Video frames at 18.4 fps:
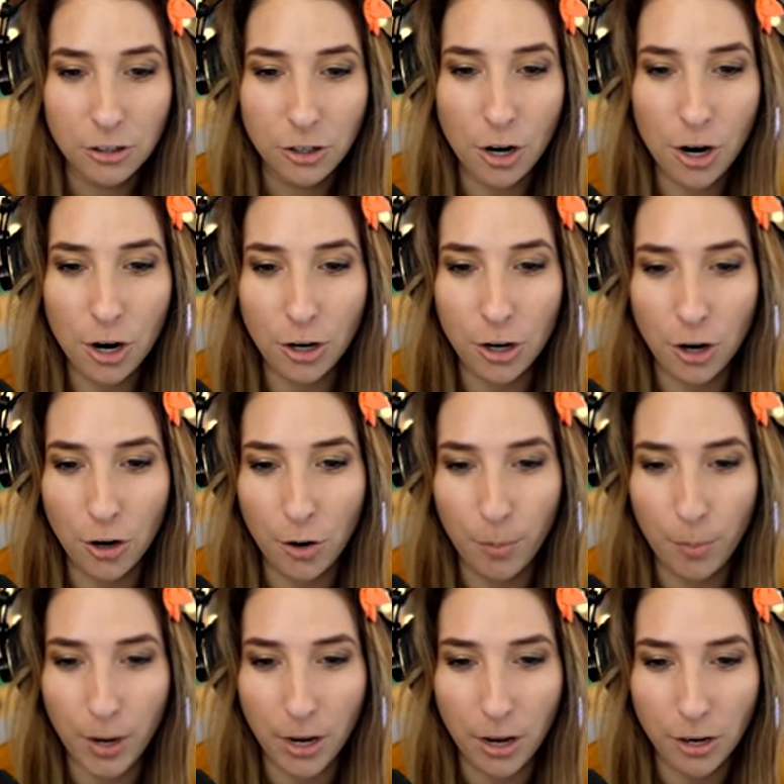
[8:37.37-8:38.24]
You're gonna
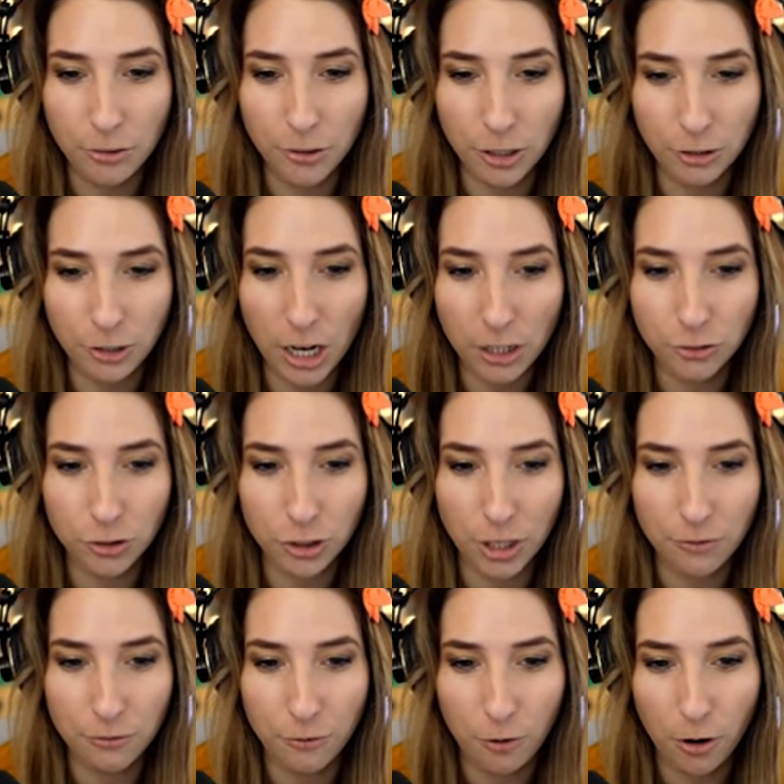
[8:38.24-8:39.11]
be in
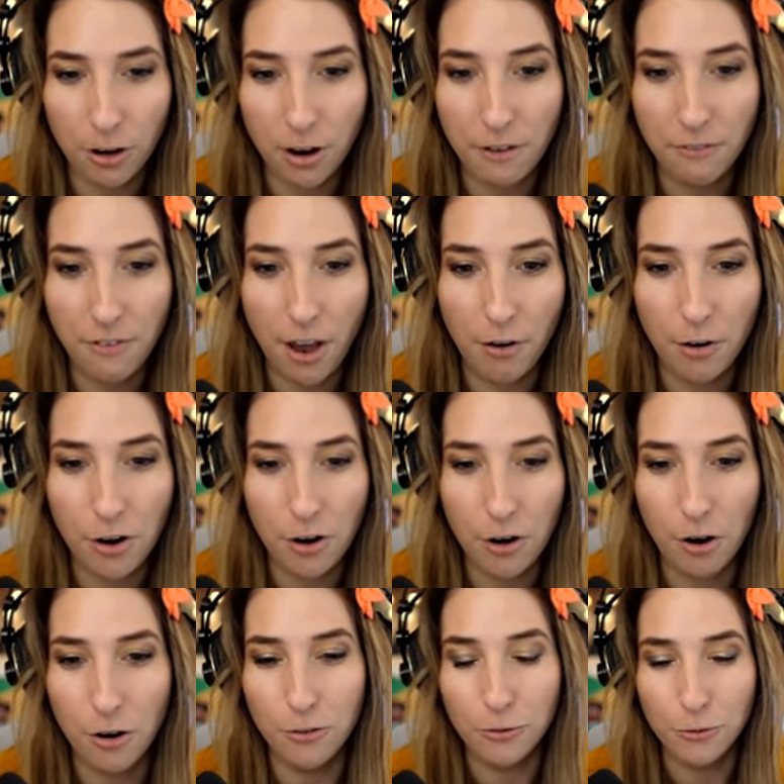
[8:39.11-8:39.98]
detention for a very
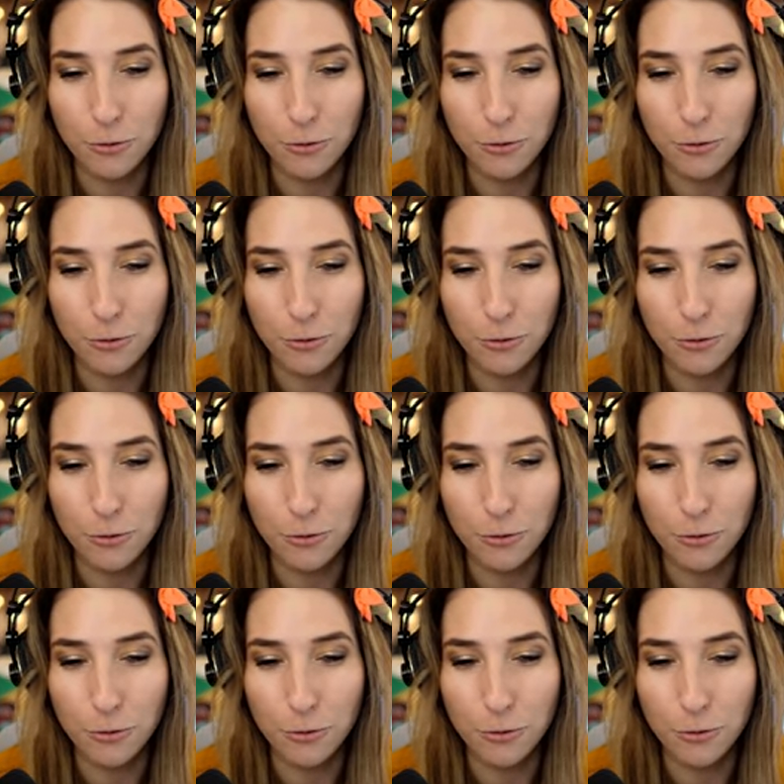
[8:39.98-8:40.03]
long